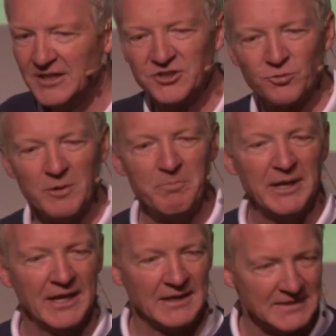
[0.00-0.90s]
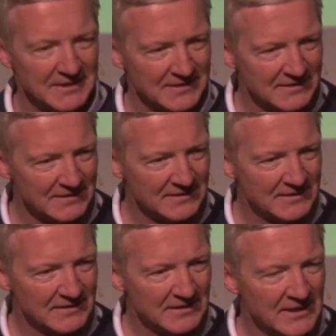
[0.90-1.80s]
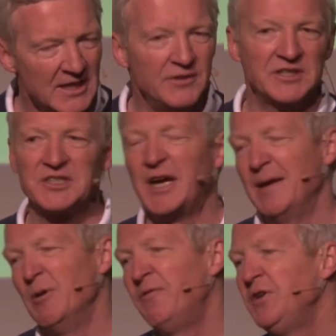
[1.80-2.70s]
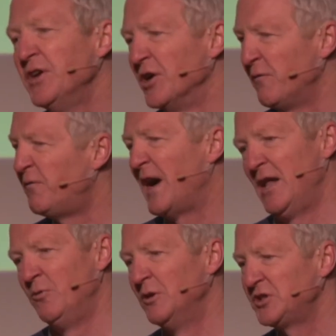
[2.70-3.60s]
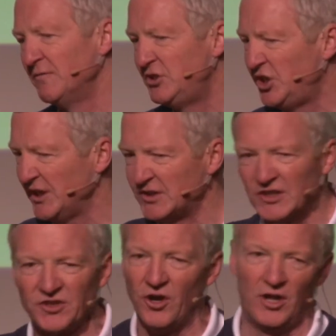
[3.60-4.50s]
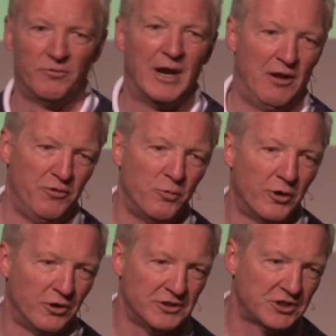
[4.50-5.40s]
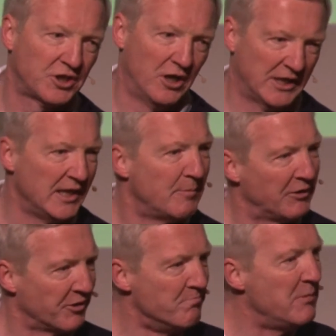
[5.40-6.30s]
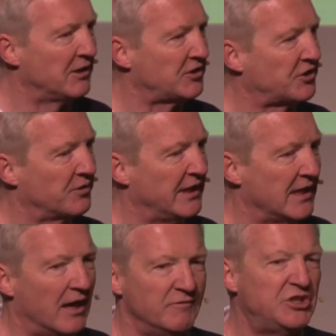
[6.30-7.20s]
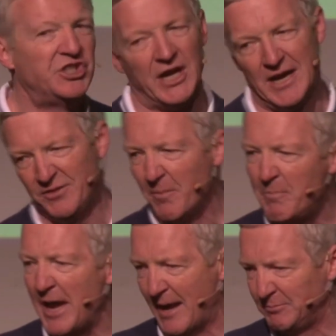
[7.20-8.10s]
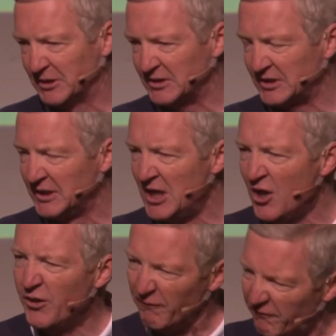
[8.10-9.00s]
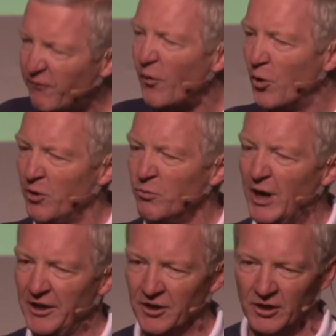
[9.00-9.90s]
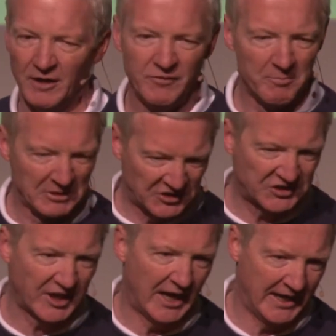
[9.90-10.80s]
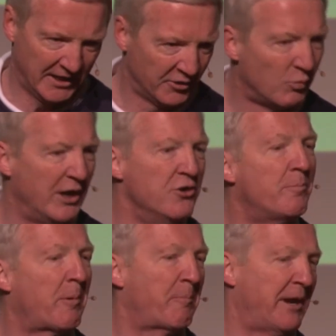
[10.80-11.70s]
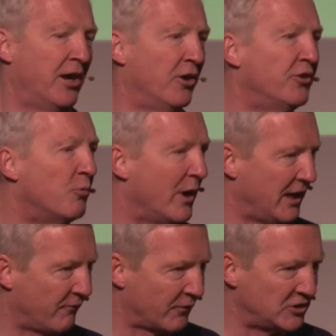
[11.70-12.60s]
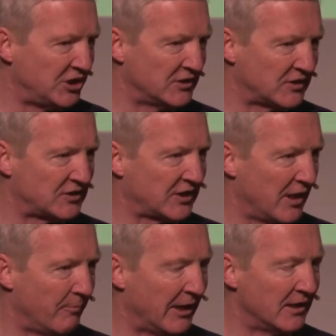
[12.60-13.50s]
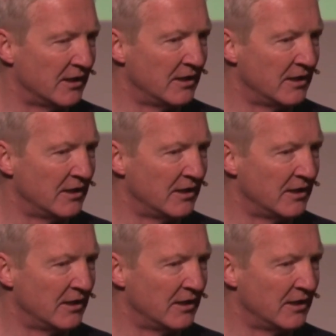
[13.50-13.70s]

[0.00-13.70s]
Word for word: it's repent. This time of year, followers of Jesus all around the world are talking about the ministry of John the Baptist, the forerunner of the Messiah, the one who prepared the way for Jesus' coming.